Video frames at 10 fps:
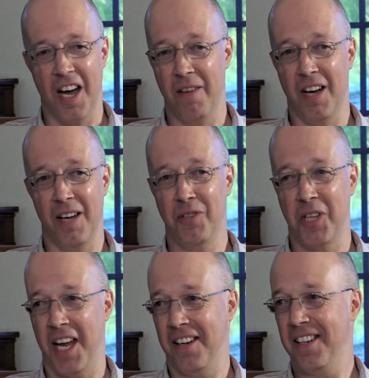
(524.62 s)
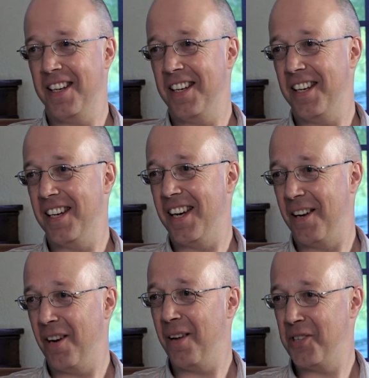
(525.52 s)
I've sat
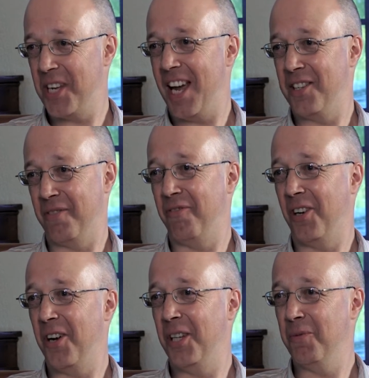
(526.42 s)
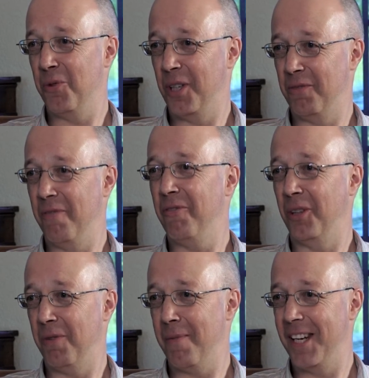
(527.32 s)
as a fly on the wall in a room
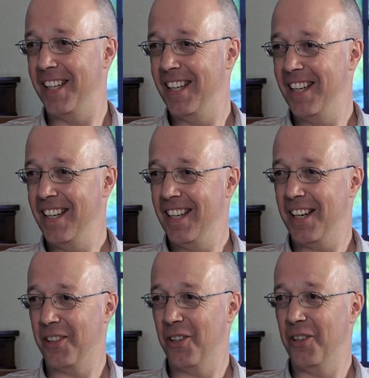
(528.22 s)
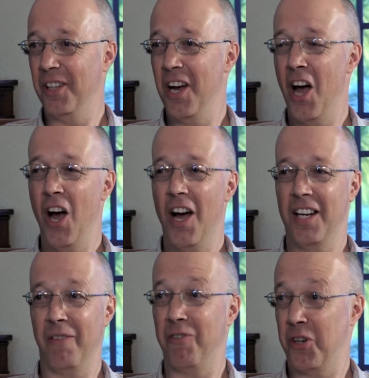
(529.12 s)
full of women, and gone,
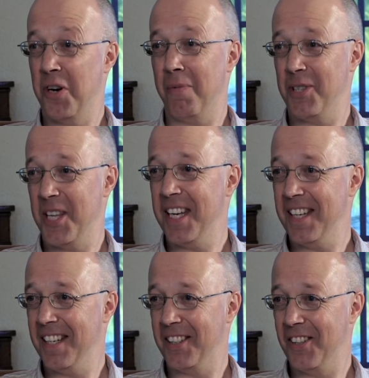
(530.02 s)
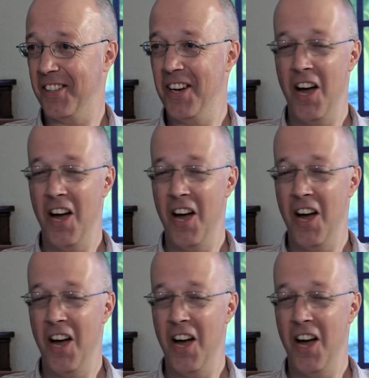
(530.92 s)
and they've forgotten I was there, and gone,